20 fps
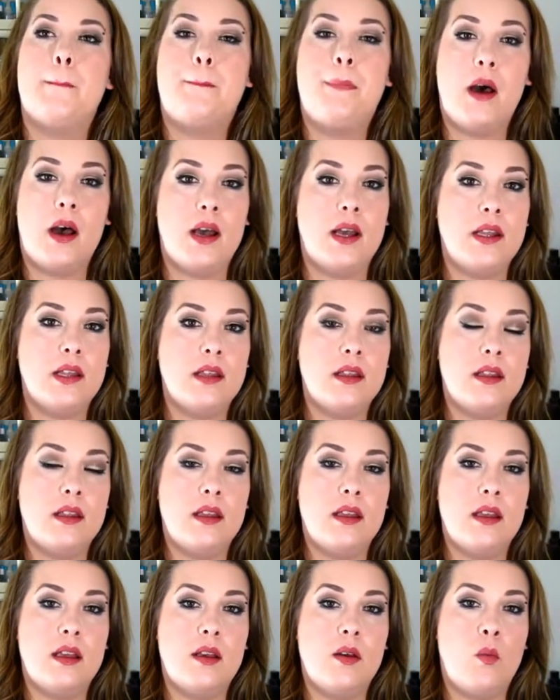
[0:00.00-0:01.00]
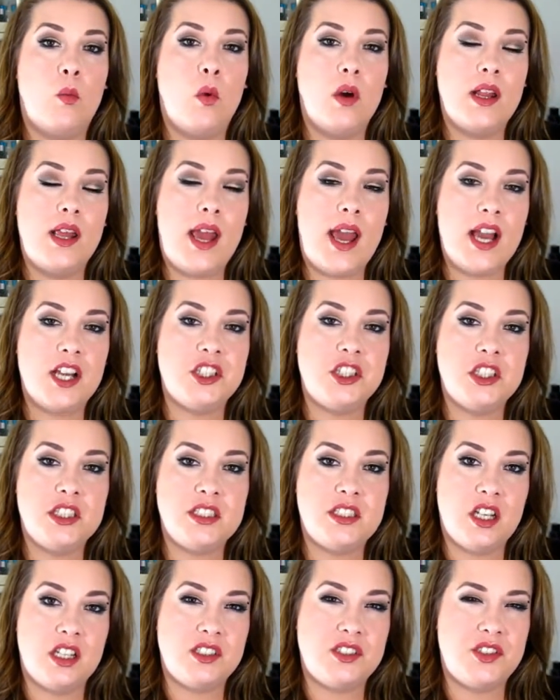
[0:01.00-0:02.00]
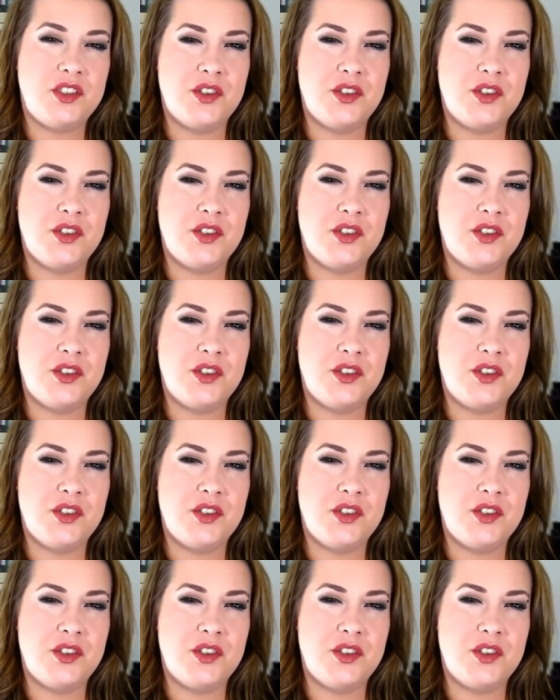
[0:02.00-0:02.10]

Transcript: But what it actually does